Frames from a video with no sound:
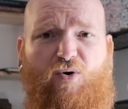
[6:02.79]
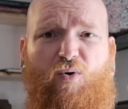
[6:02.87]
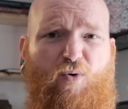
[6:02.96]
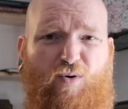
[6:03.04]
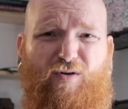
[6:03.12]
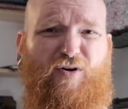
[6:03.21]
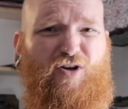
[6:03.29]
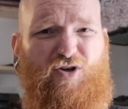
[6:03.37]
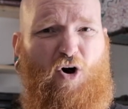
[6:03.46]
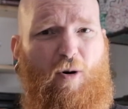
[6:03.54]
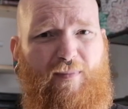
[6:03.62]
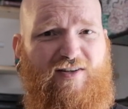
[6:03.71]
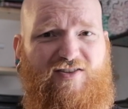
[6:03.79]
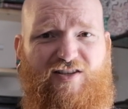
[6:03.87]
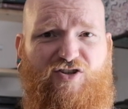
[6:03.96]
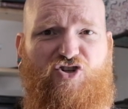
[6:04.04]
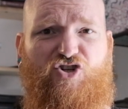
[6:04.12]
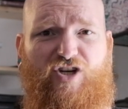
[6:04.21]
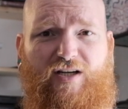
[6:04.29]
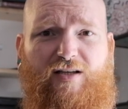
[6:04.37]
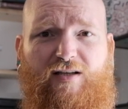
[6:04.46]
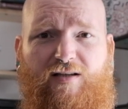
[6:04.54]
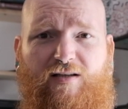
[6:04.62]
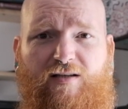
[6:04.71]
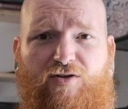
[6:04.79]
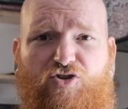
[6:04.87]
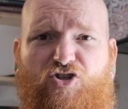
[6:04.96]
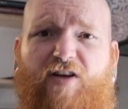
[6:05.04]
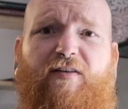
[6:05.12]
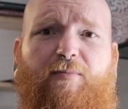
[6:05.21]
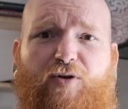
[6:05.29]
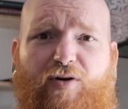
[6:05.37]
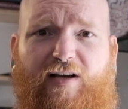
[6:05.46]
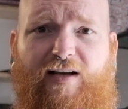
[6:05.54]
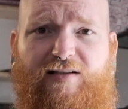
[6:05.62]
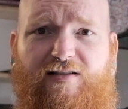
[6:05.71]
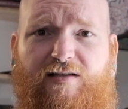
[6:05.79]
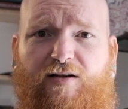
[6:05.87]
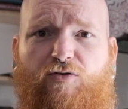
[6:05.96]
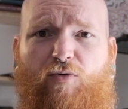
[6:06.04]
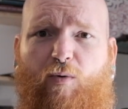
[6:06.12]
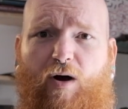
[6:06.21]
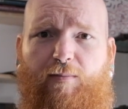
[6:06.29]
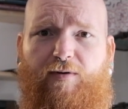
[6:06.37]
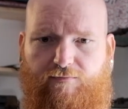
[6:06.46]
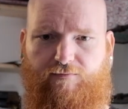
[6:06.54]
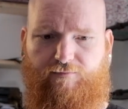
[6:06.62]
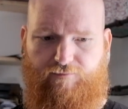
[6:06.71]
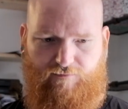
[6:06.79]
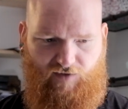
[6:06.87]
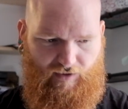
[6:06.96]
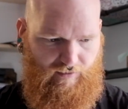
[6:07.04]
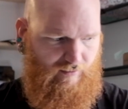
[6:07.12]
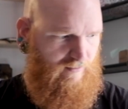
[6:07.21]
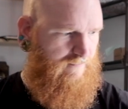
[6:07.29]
all your comments and shit. Shove it up your ass. Grow up. The end.